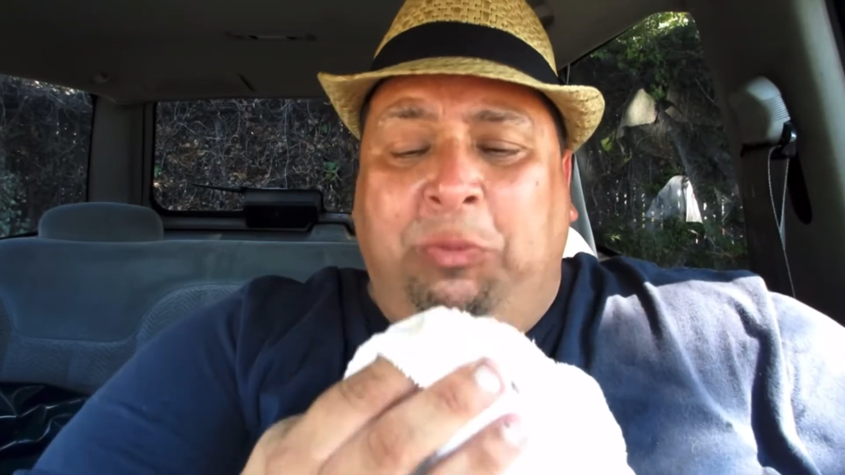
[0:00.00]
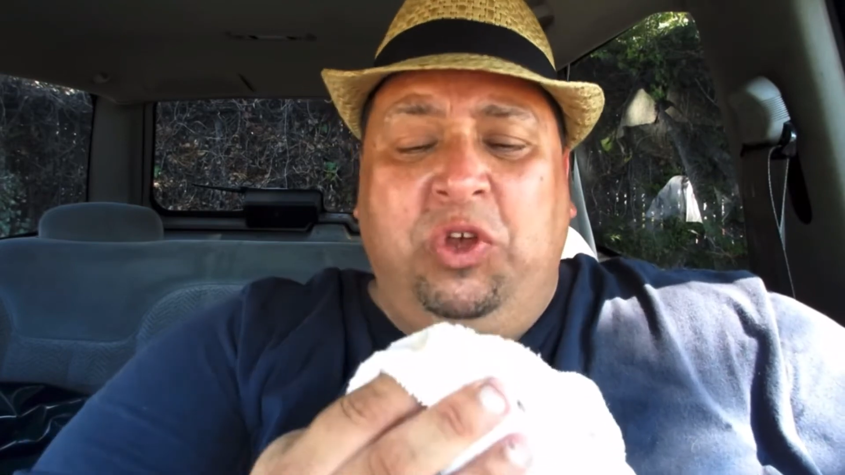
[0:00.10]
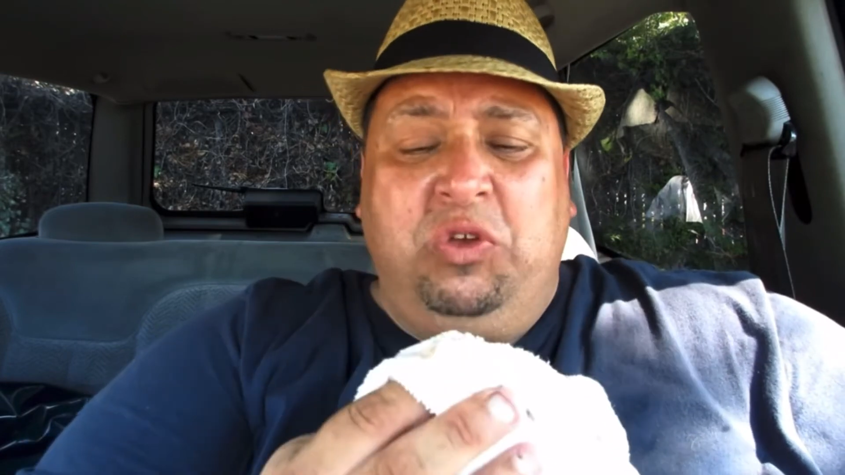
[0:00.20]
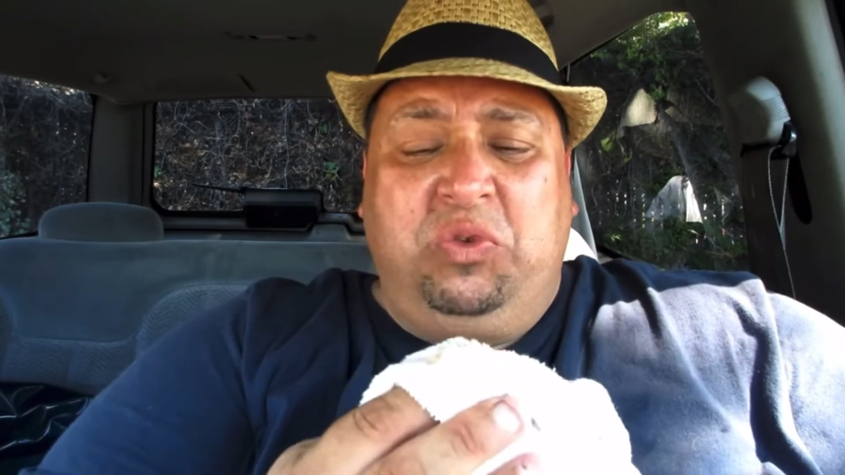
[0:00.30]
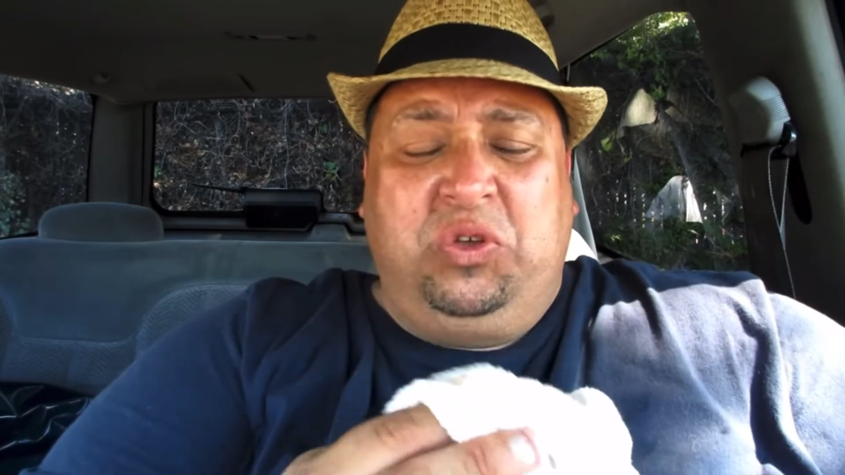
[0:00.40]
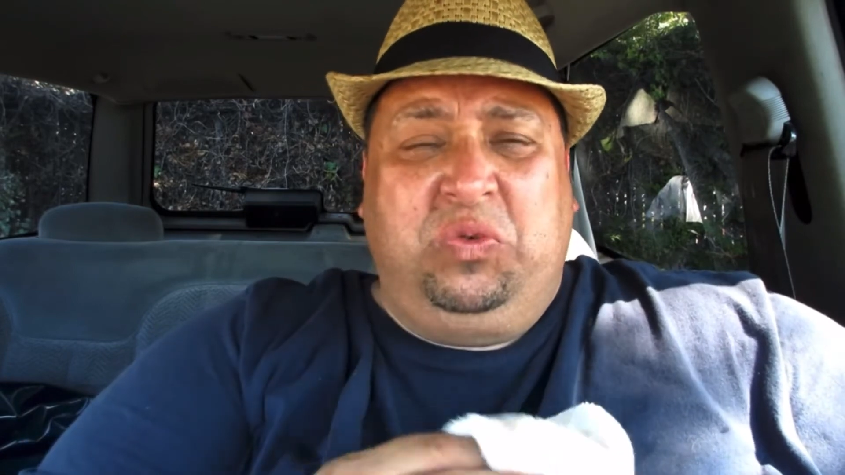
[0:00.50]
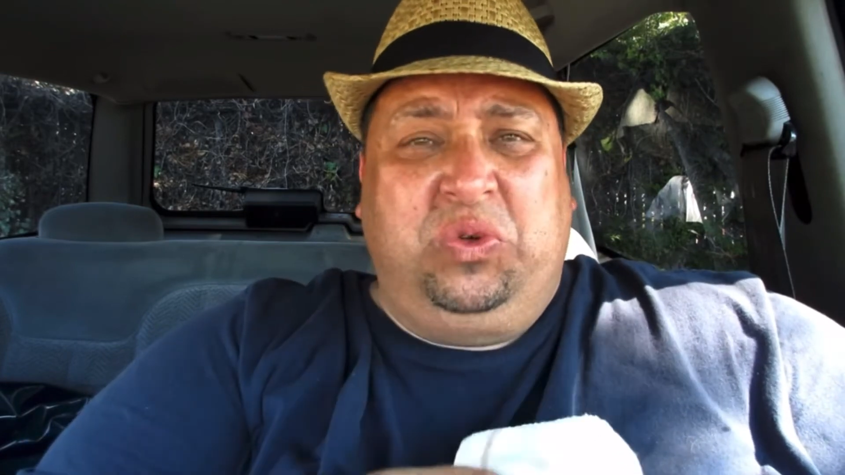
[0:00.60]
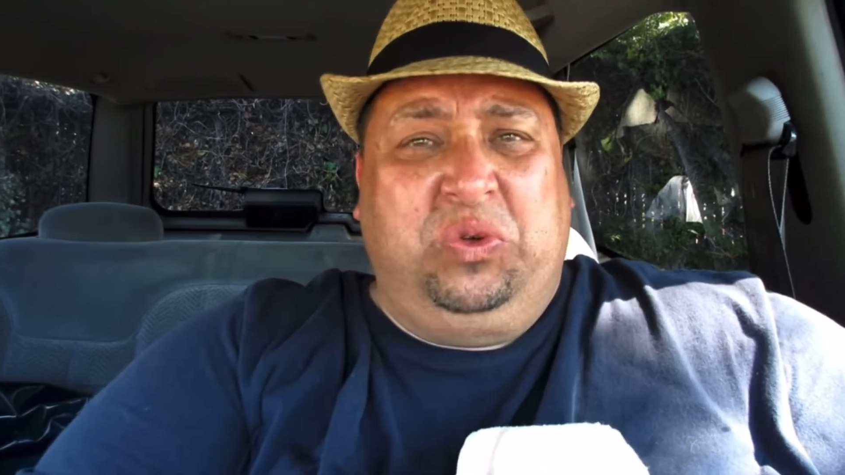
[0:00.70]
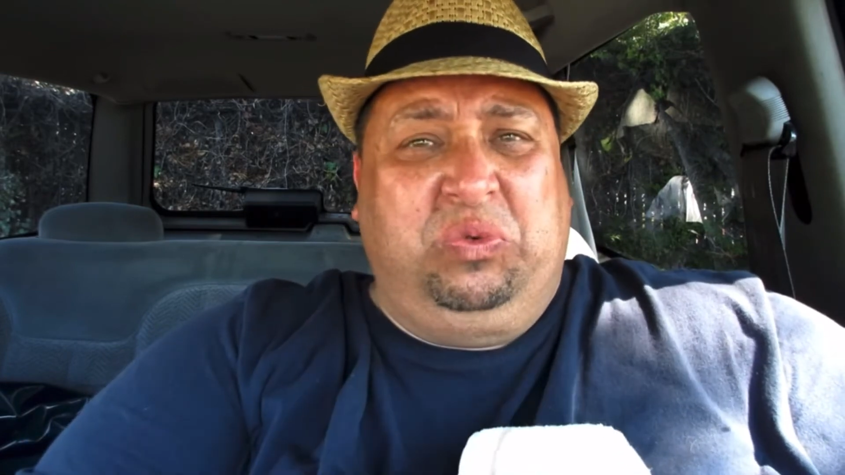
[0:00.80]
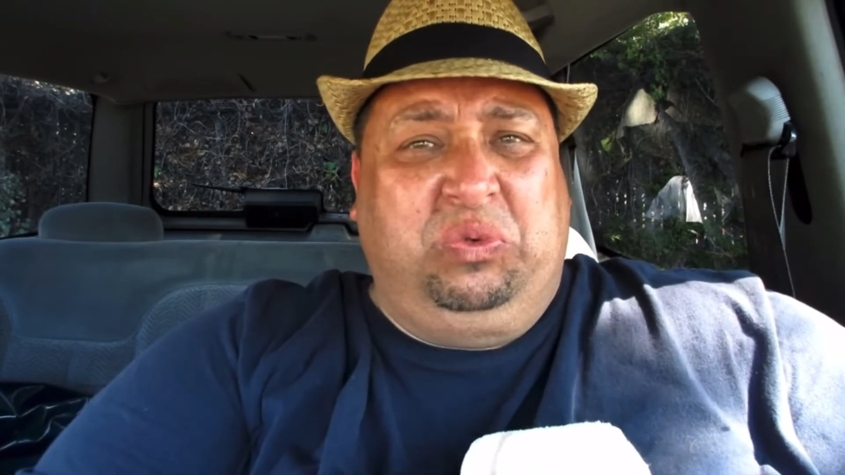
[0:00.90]
Woo, woo,
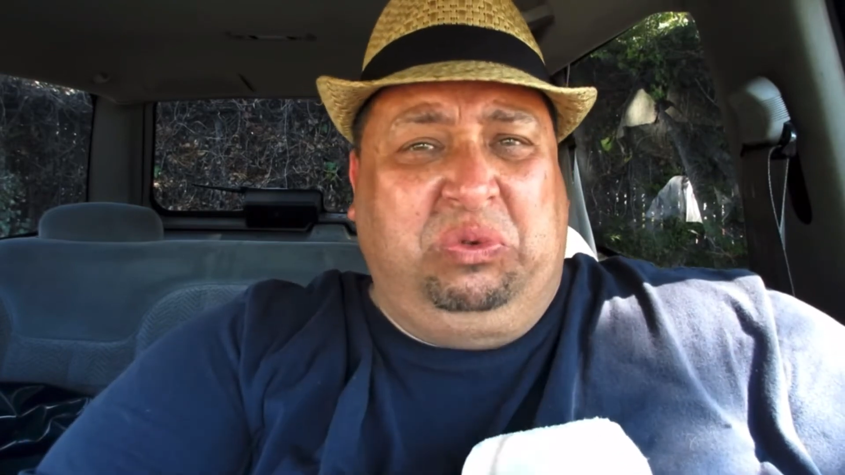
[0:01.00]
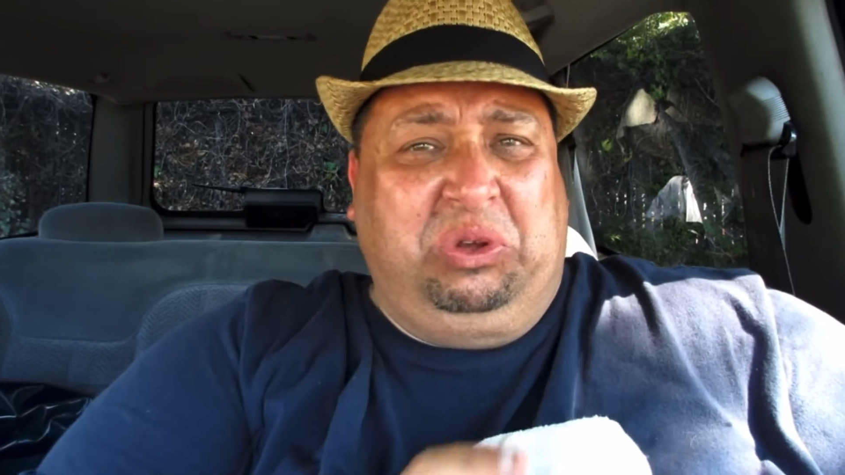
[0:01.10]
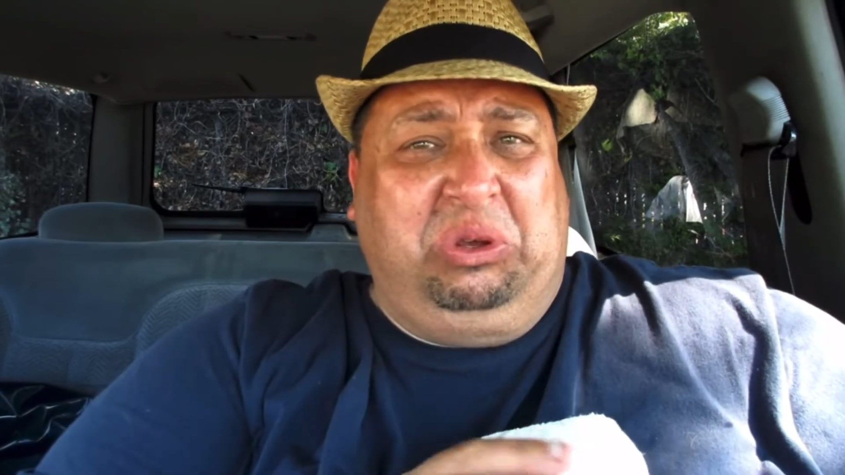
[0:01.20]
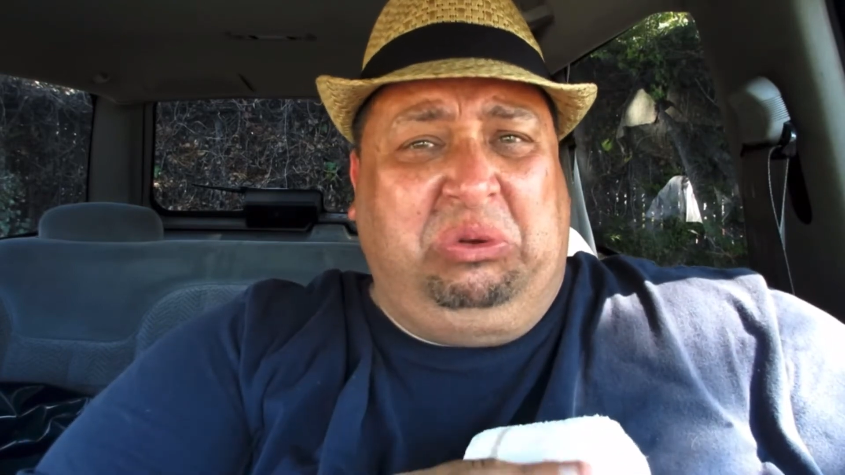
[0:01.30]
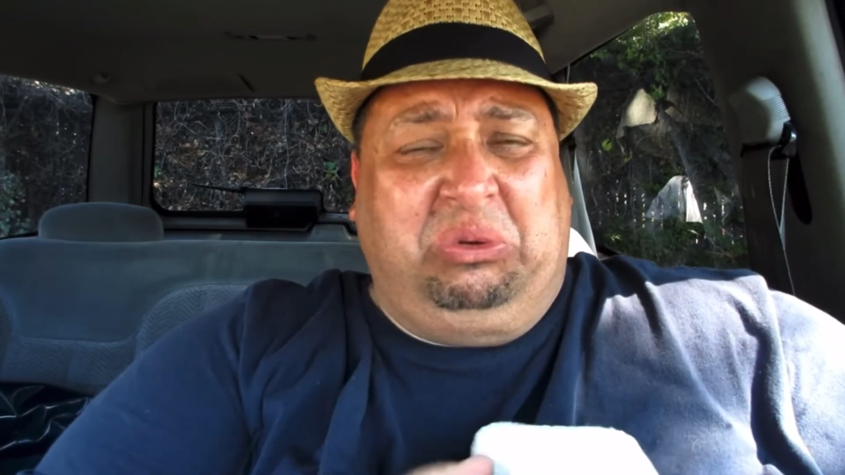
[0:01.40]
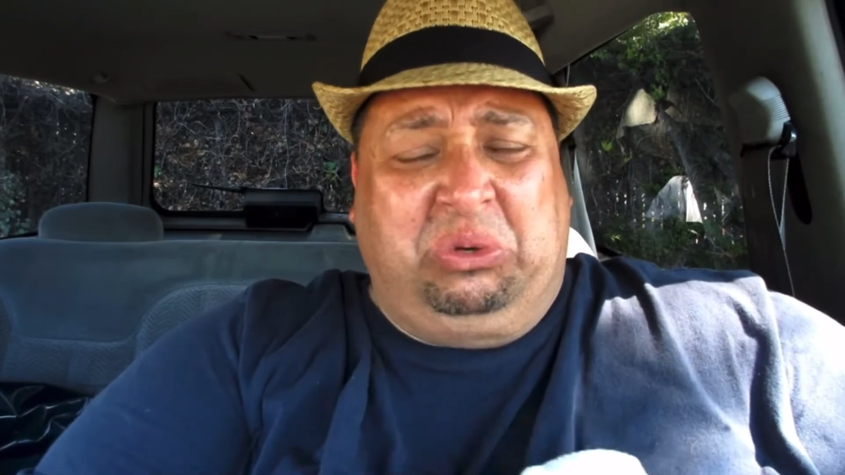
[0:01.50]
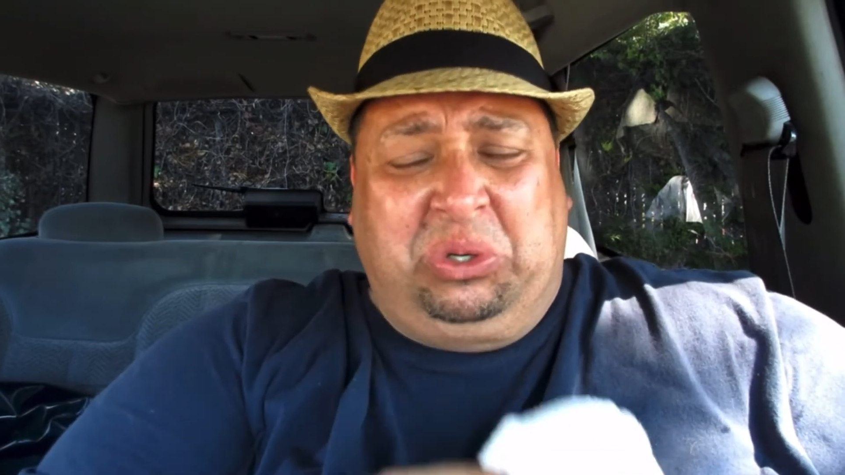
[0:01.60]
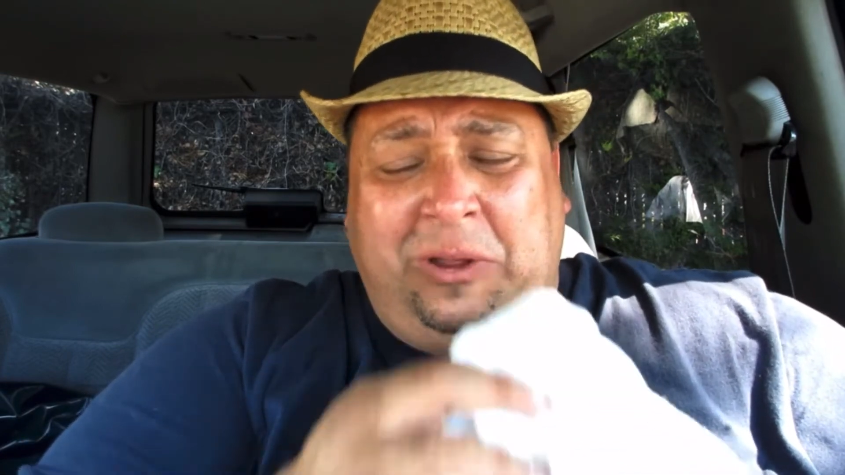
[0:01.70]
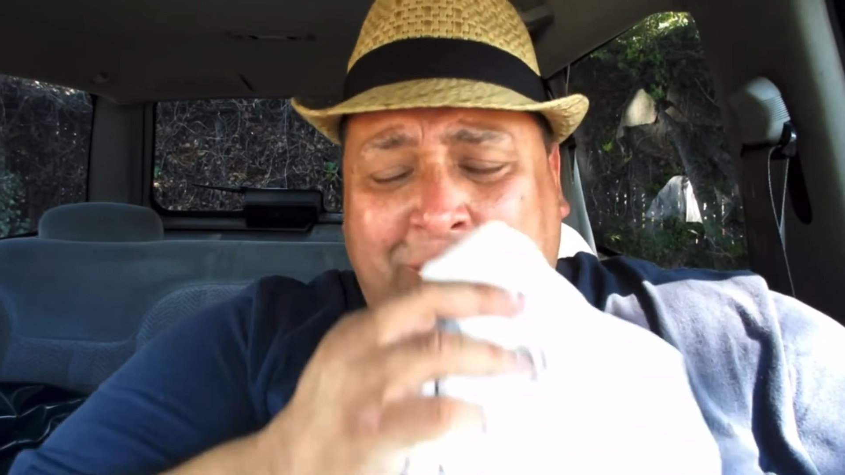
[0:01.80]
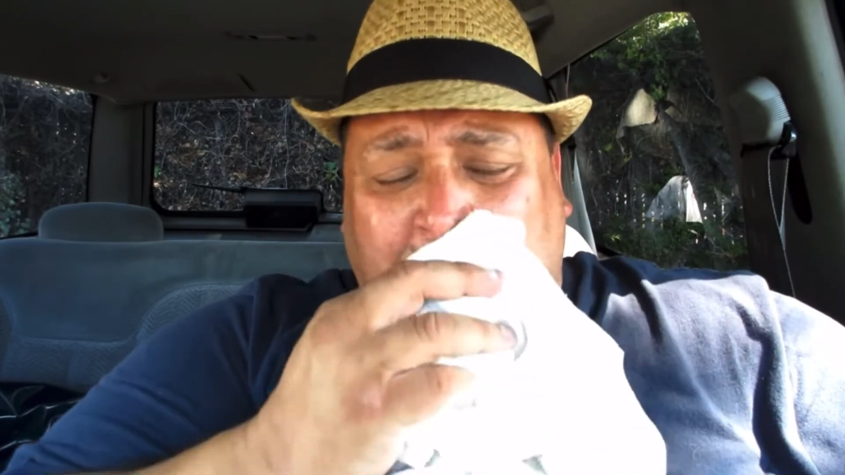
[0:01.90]
woo, woo.